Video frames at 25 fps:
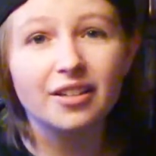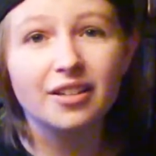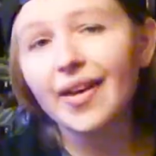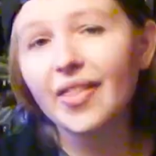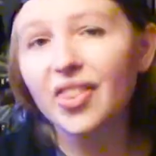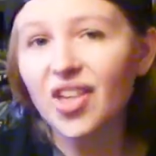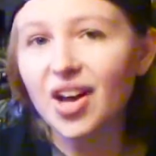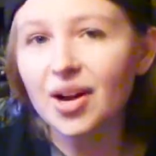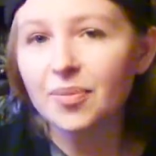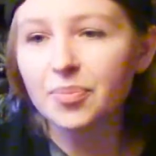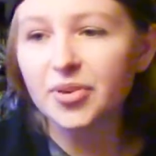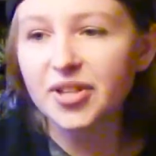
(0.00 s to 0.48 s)

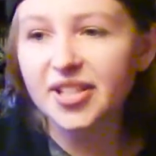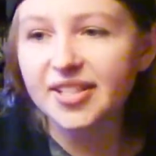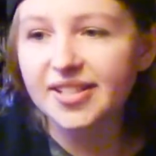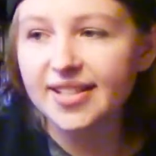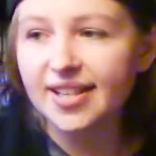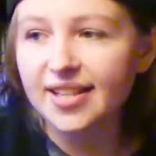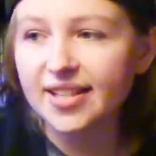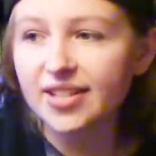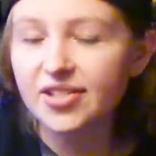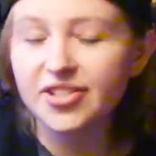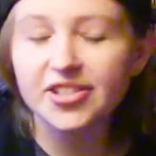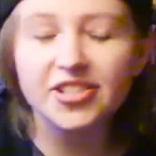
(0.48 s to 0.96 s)
And that
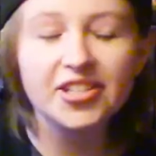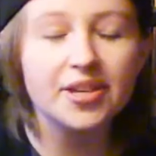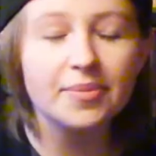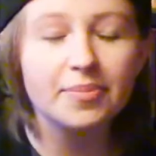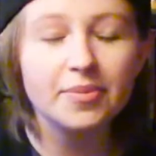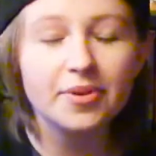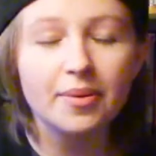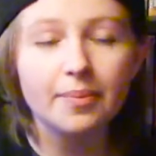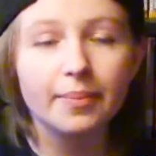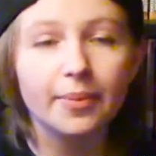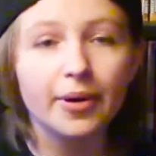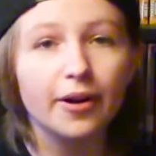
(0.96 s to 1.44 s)
brings us to
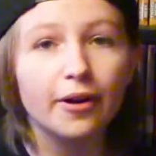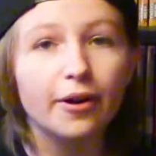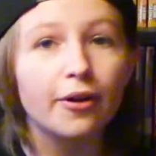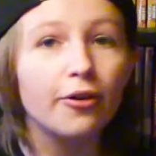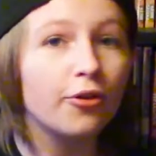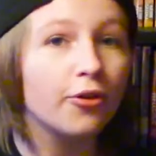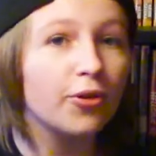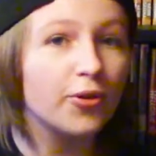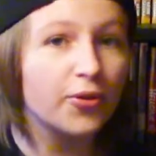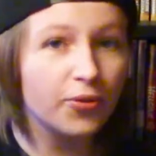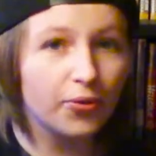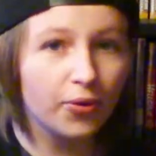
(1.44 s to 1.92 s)
tip number
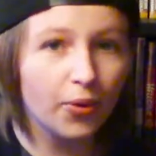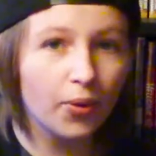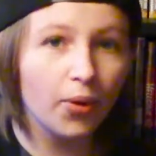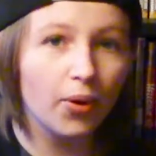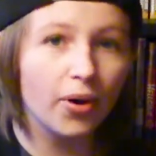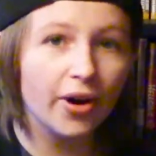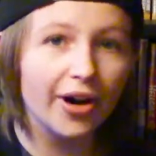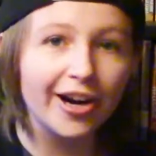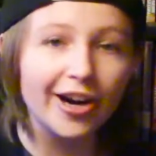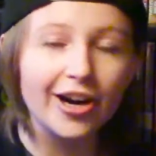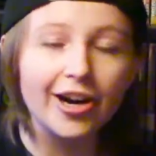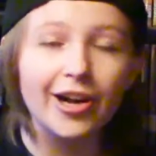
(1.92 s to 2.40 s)

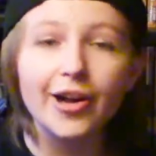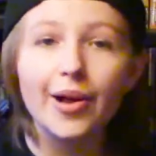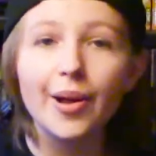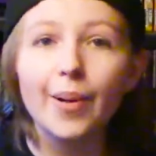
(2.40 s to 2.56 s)
4.